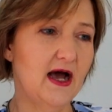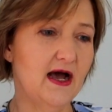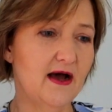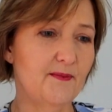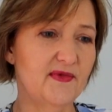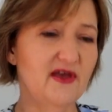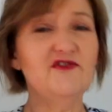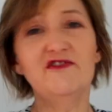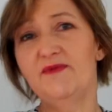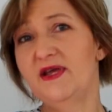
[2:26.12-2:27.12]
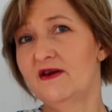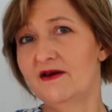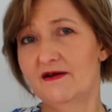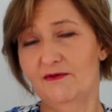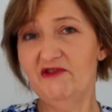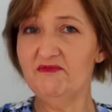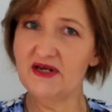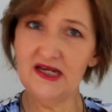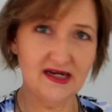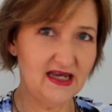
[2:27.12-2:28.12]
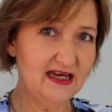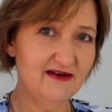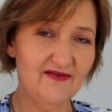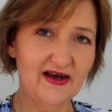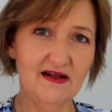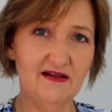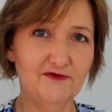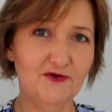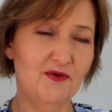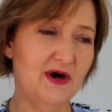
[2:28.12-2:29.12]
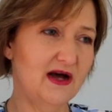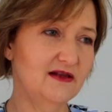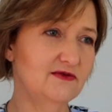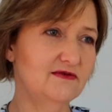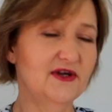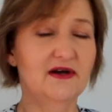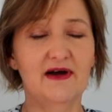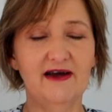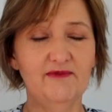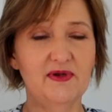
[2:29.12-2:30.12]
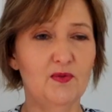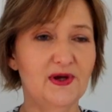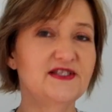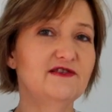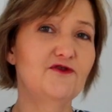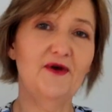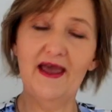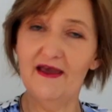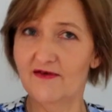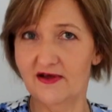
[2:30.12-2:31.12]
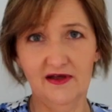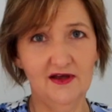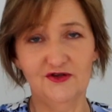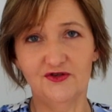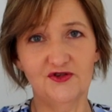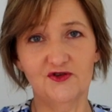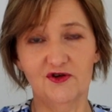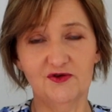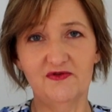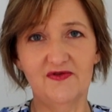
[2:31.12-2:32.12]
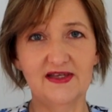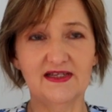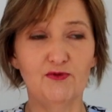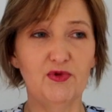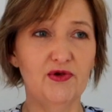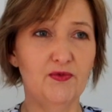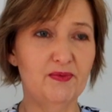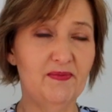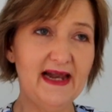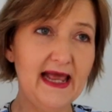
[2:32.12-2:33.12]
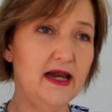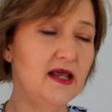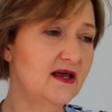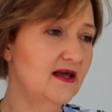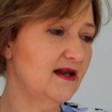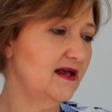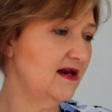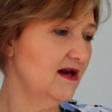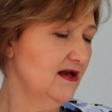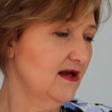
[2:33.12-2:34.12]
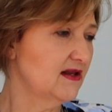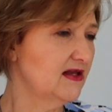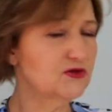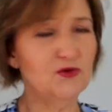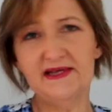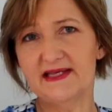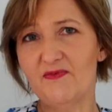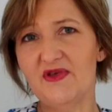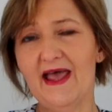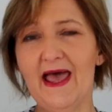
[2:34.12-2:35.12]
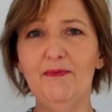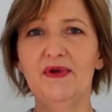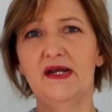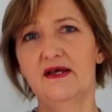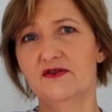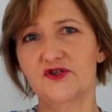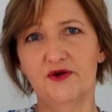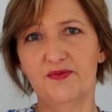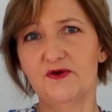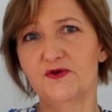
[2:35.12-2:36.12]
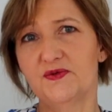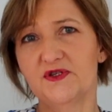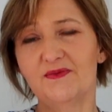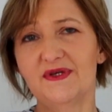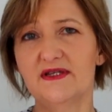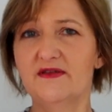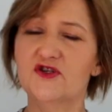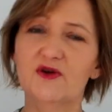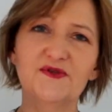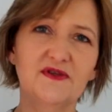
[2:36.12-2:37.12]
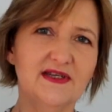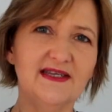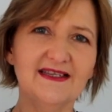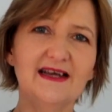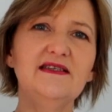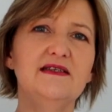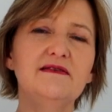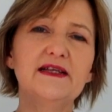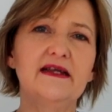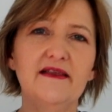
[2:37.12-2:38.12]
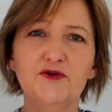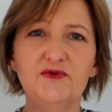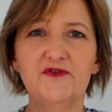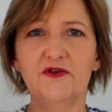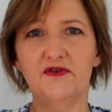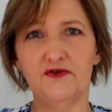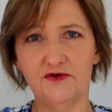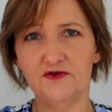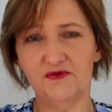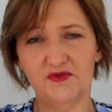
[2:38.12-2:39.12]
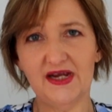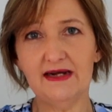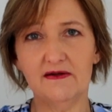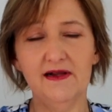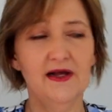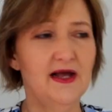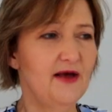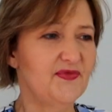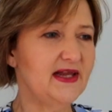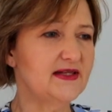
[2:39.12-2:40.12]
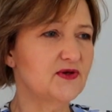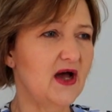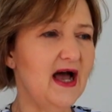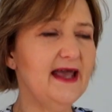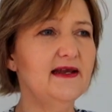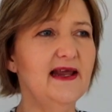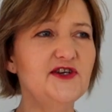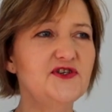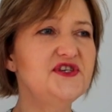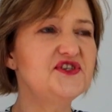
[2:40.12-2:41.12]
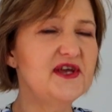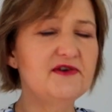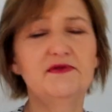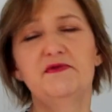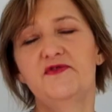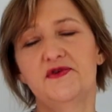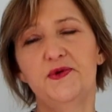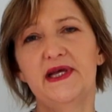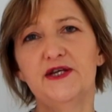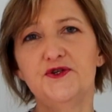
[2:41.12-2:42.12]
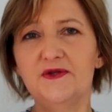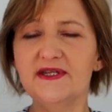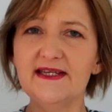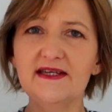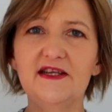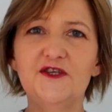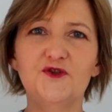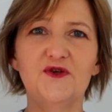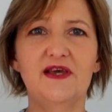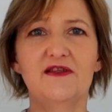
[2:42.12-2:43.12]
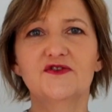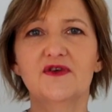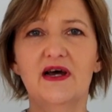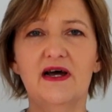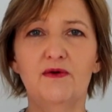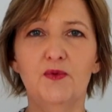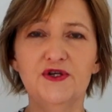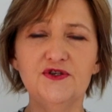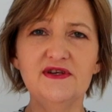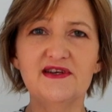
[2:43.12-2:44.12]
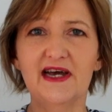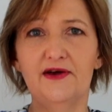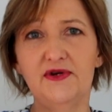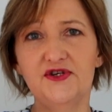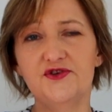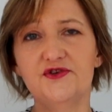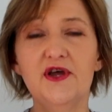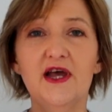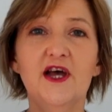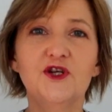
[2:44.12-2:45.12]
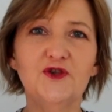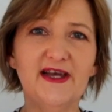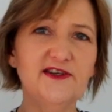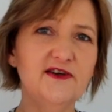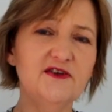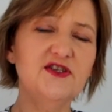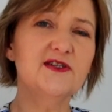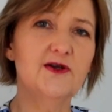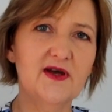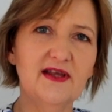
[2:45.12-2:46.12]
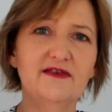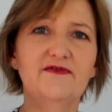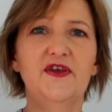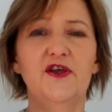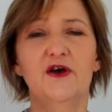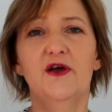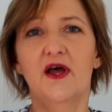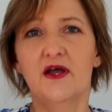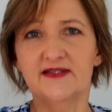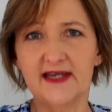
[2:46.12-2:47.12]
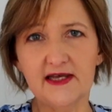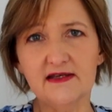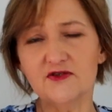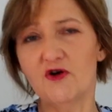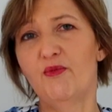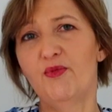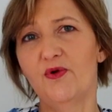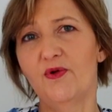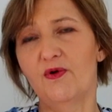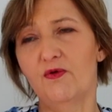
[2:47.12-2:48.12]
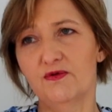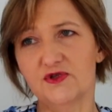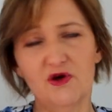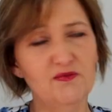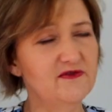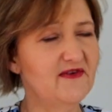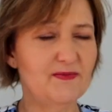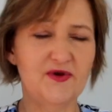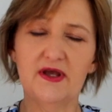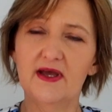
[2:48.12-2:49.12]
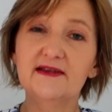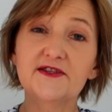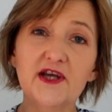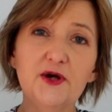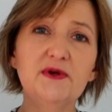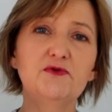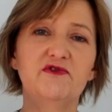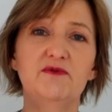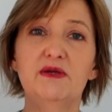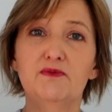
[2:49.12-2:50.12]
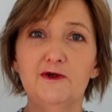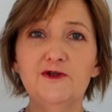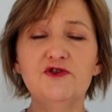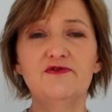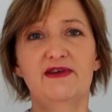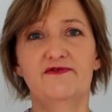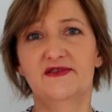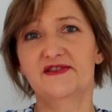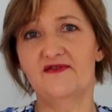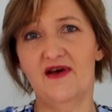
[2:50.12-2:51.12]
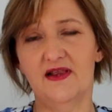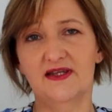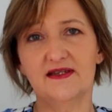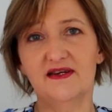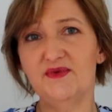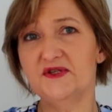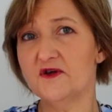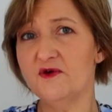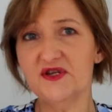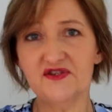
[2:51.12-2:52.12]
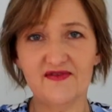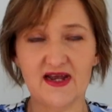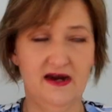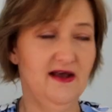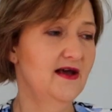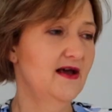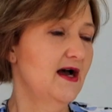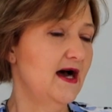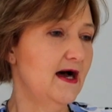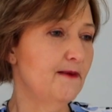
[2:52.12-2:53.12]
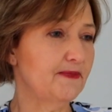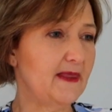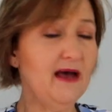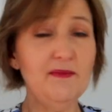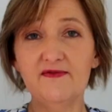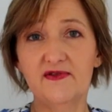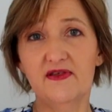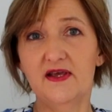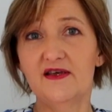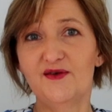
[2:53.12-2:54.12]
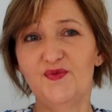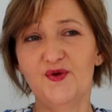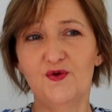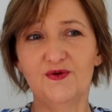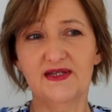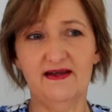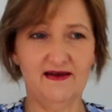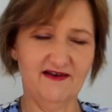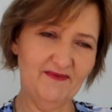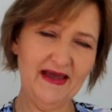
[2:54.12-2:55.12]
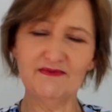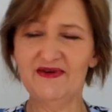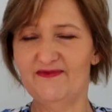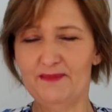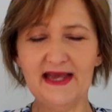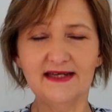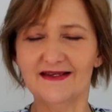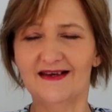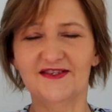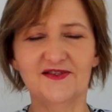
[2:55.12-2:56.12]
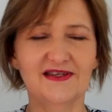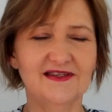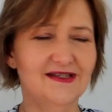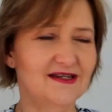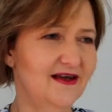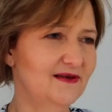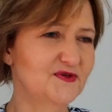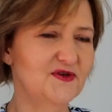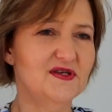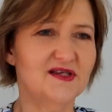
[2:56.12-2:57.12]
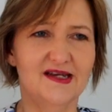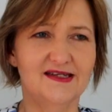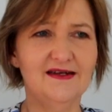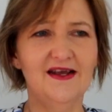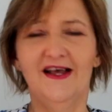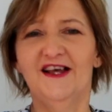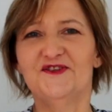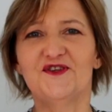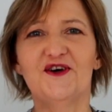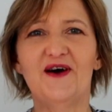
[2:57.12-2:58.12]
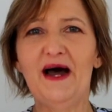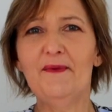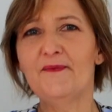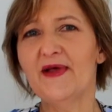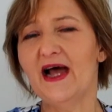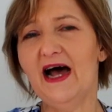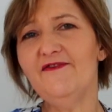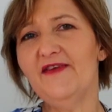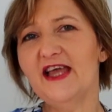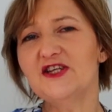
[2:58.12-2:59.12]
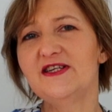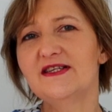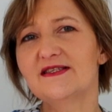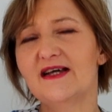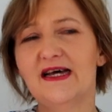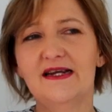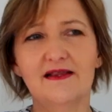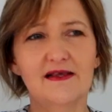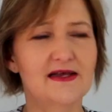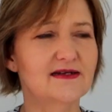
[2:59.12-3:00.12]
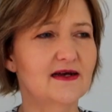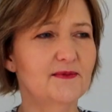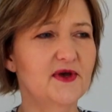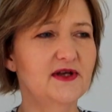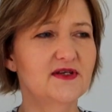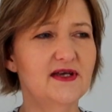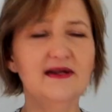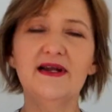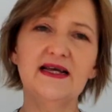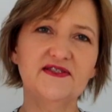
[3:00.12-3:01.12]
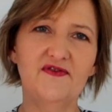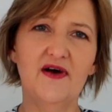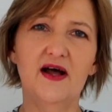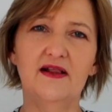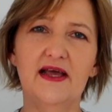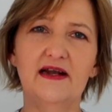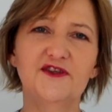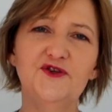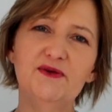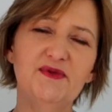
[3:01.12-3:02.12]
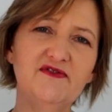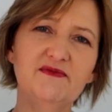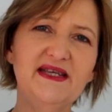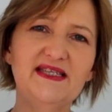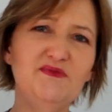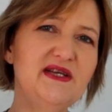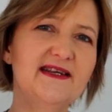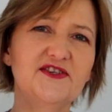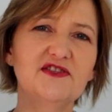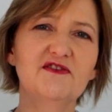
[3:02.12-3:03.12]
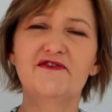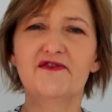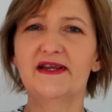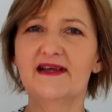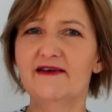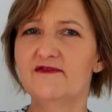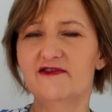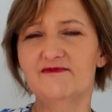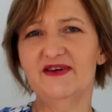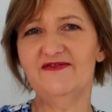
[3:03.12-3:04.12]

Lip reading: If you've been with Bernina Edenvale for a while, you'll know I've been wanting forever to start with this, and we were planning it, and there's always something happening in the shop because we're so busy in the shop. So this is ideal now that we've got the YouTube channel, that I can actually share it with you. We can do the techniques together. So I want to encourage you to actually not just look at the video, take a sample or sample fabric and sew it with me and build your reference file. It's going to be so much fun. I'm even thinking, because I've packed my paints out, so as I said, I'm so excited. So I've actually decided that I'm going to get a nice file, and I'll do a bit of a mixed media just on the front cover of my